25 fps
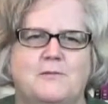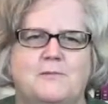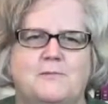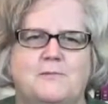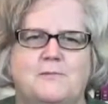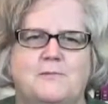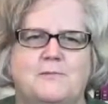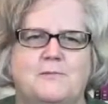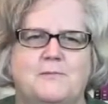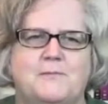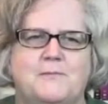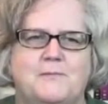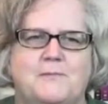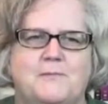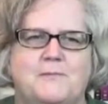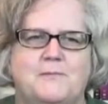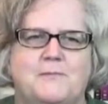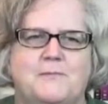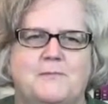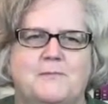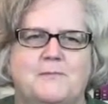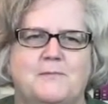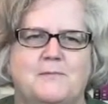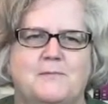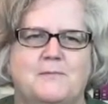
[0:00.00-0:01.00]

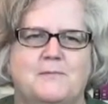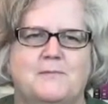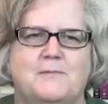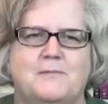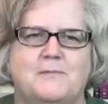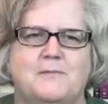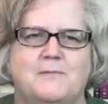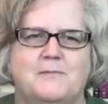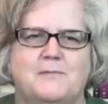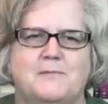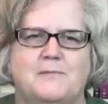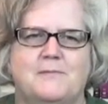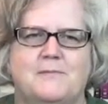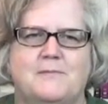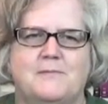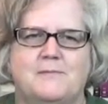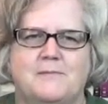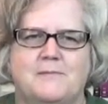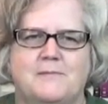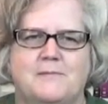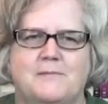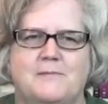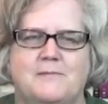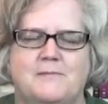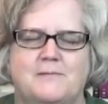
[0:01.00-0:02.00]

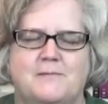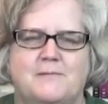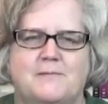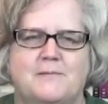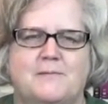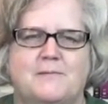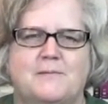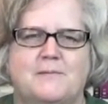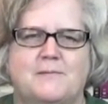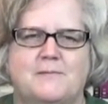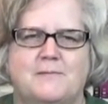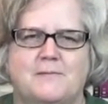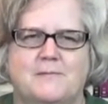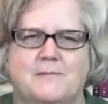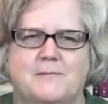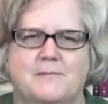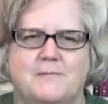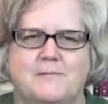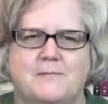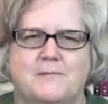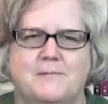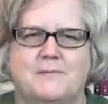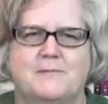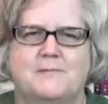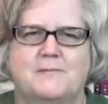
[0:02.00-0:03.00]

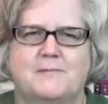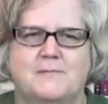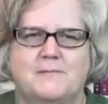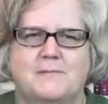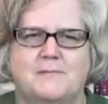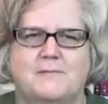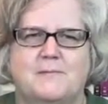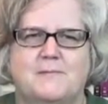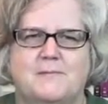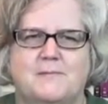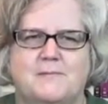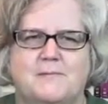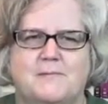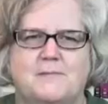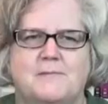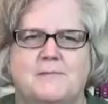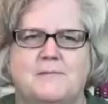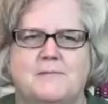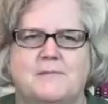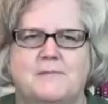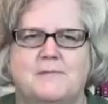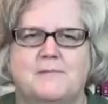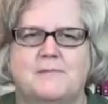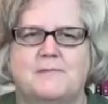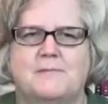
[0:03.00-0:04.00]

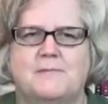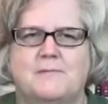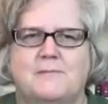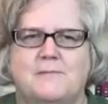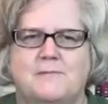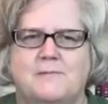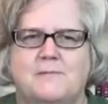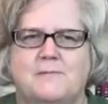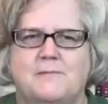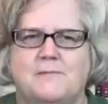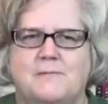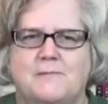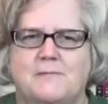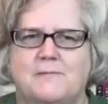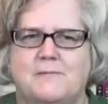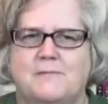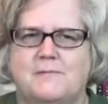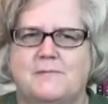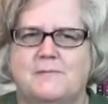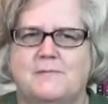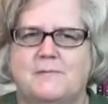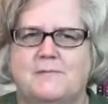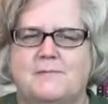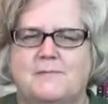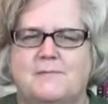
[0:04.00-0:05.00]

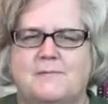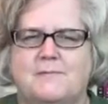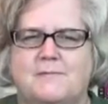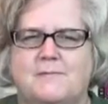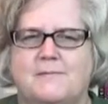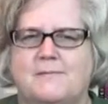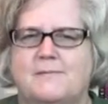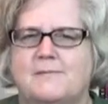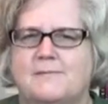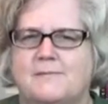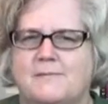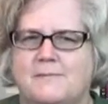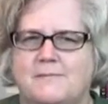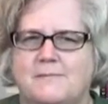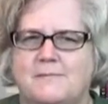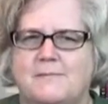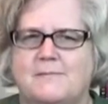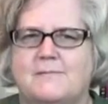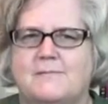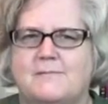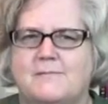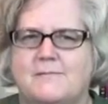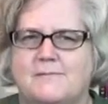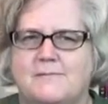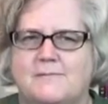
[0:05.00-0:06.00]

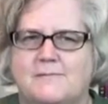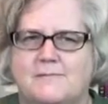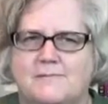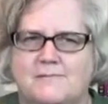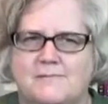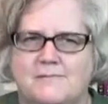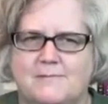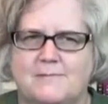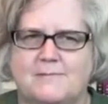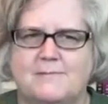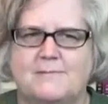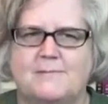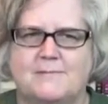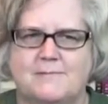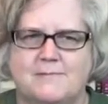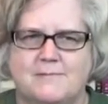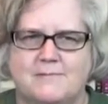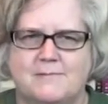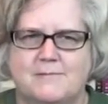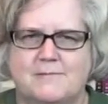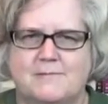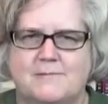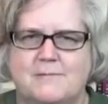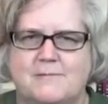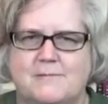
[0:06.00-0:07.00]

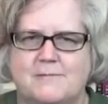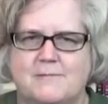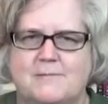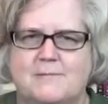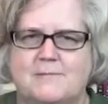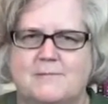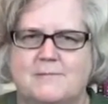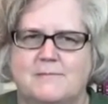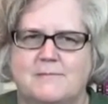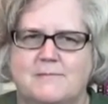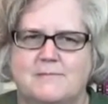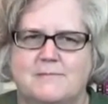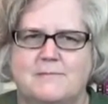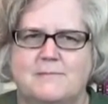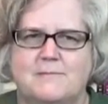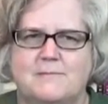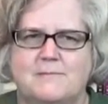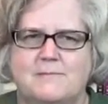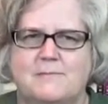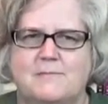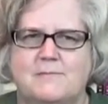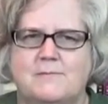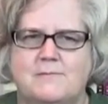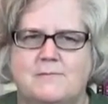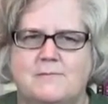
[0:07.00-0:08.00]
No words are spoken by the person on screen.